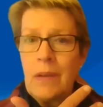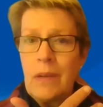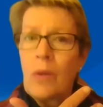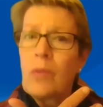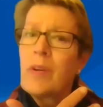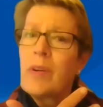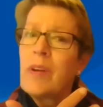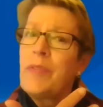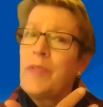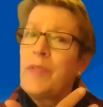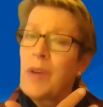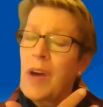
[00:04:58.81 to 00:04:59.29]

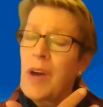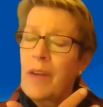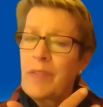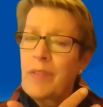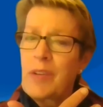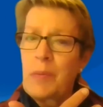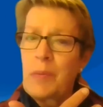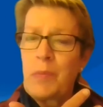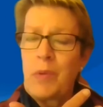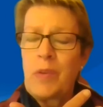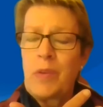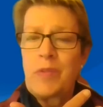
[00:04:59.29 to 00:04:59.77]
or if you
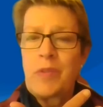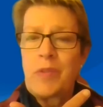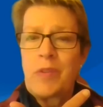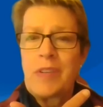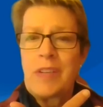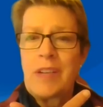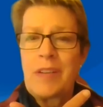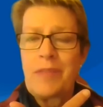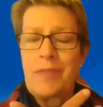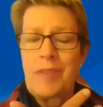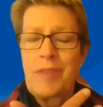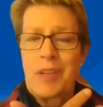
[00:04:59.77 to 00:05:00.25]
have to move to
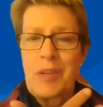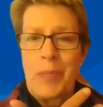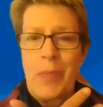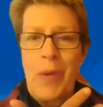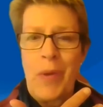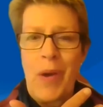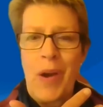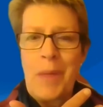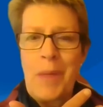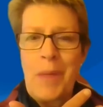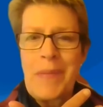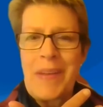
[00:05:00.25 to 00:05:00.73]
a different
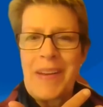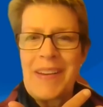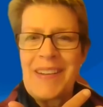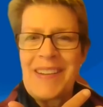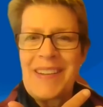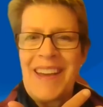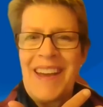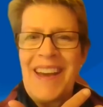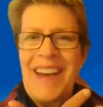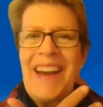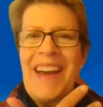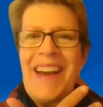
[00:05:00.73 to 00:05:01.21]

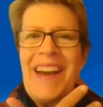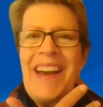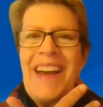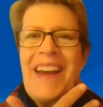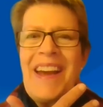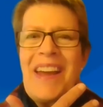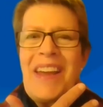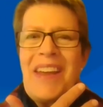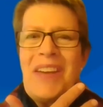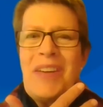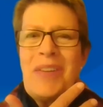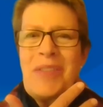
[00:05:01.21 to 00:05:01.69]
department,
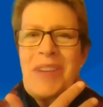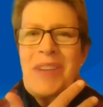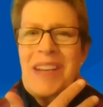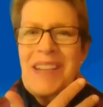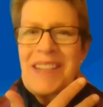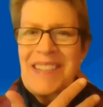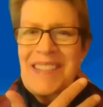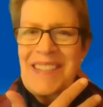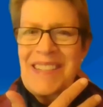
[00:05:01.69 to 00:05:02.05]
you can